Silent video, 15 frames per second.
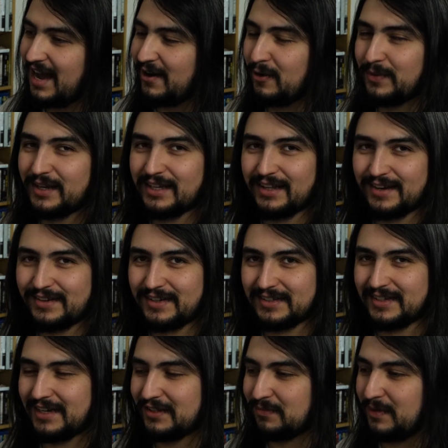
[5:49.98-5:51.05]
I normally get a lot of
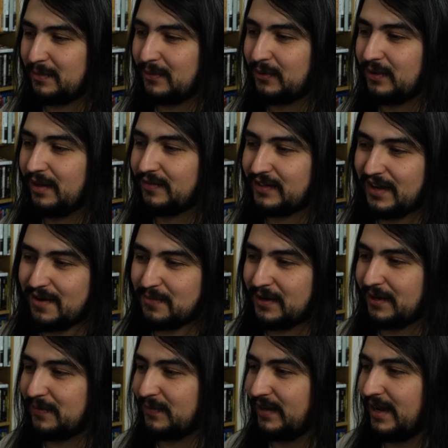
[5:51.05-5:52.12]
dislikes of people who love Top
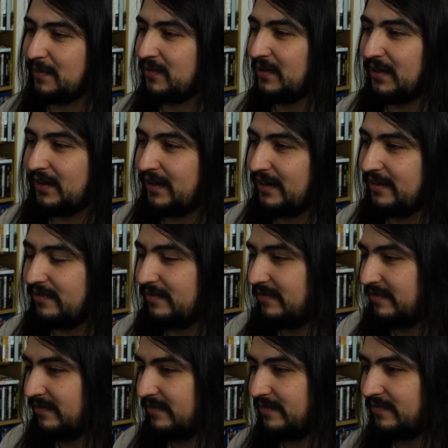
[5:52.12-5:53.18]
Gun, but I'm sorry.
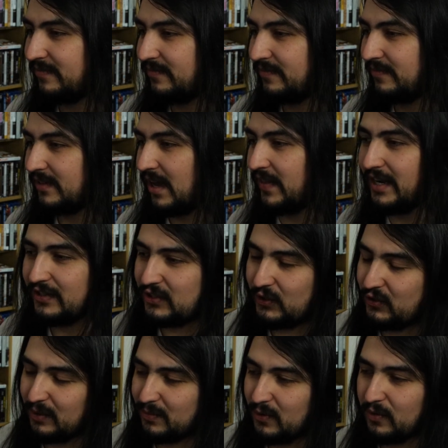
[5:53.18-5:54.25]
I think it's a
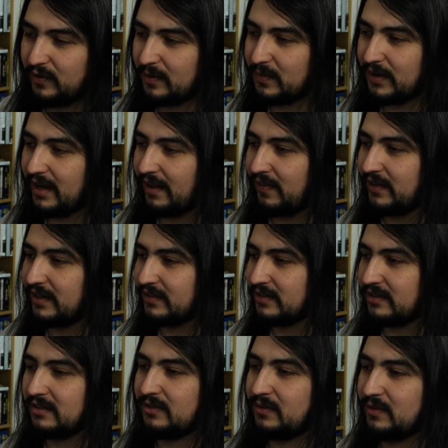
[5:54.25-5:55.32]
good movie, but I think it's
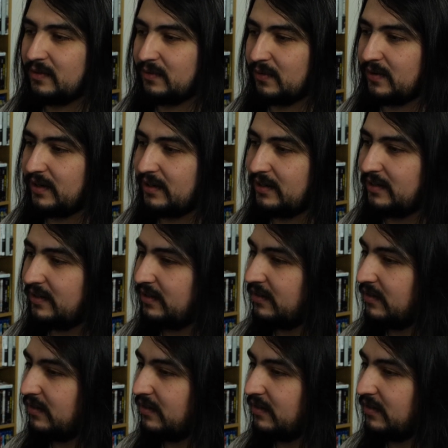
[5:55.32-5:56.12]
just a little overrated.